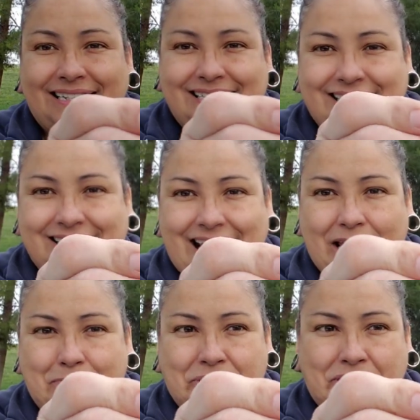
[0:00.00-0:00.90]
This is
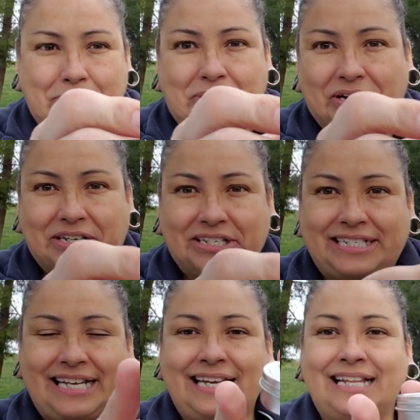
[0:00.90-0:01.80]
a Birdie Parker
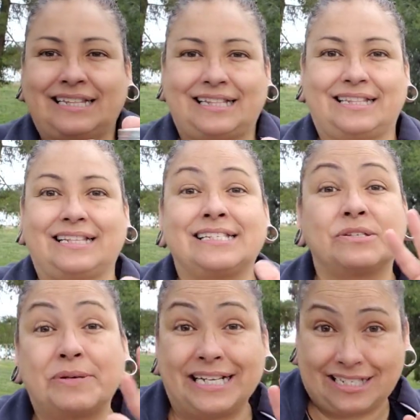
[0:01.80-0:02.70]
tin.
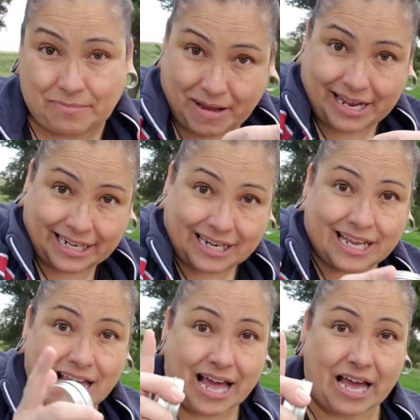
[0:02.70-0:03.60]
This one is mine.
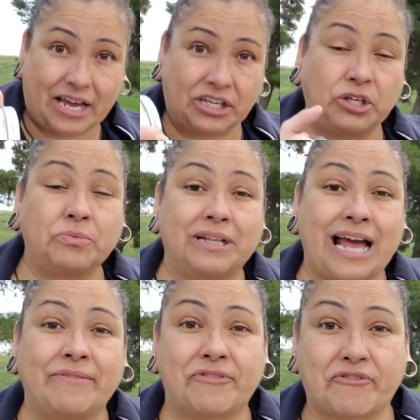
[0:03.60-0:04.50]
You will
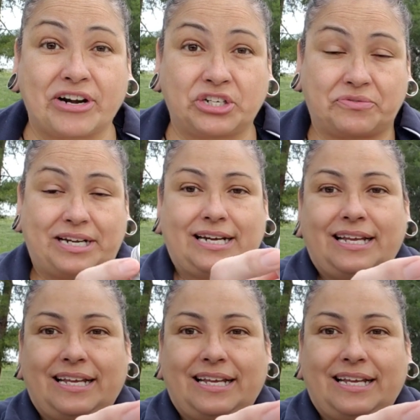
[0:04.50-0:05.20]
have a fresh one.